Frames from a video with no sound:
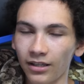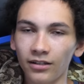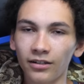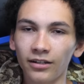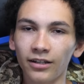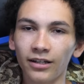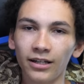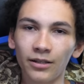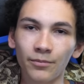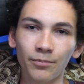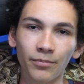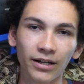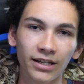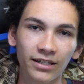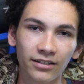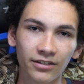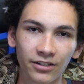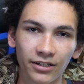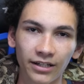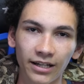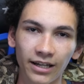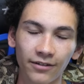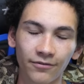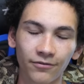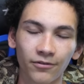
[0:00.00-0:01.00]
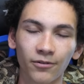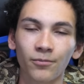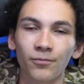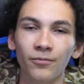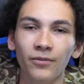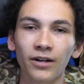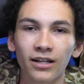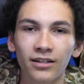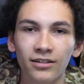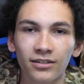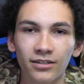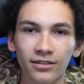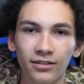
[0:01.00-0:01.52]
and any bites she had from
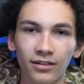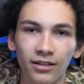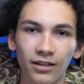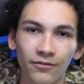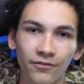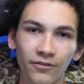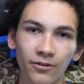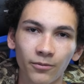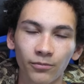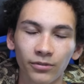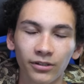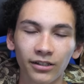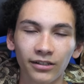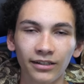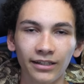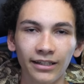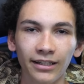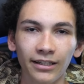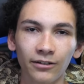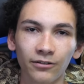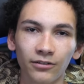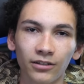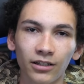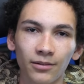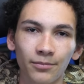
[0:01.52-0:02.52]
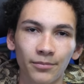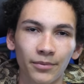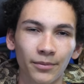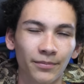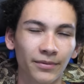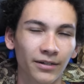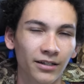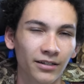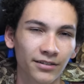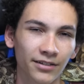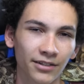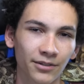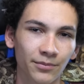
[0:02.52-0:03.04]
rats have completely healed up
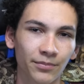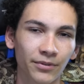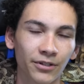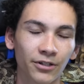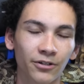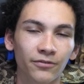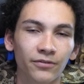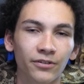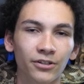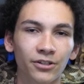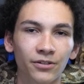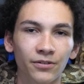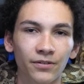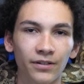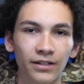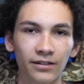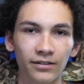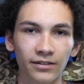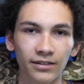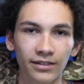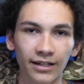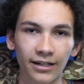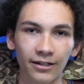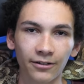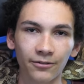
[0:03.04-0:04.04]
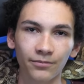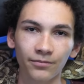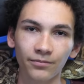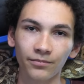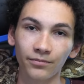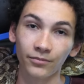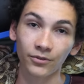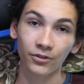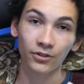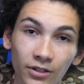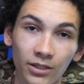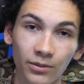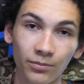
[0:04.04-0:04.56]
because it's been over two years now.
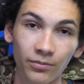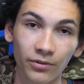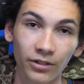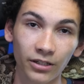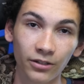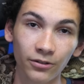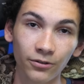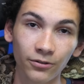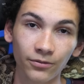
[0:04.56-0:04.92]
So that's pretty